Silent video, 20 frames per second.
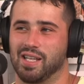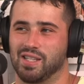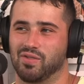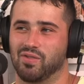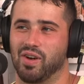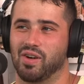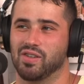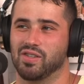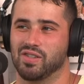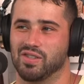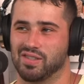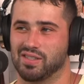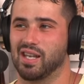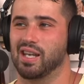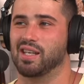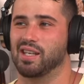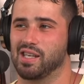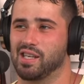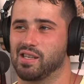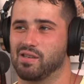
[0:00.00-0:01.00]
It's very
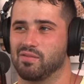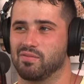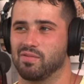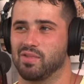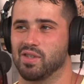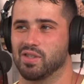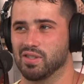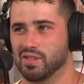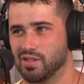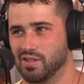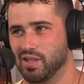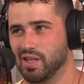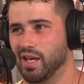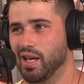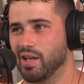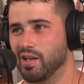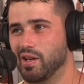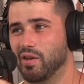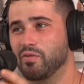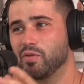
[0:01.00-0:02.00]
stingy because it's like
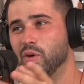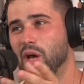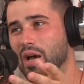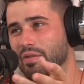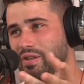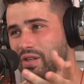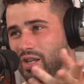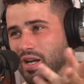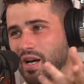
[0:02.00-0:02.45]
if you have a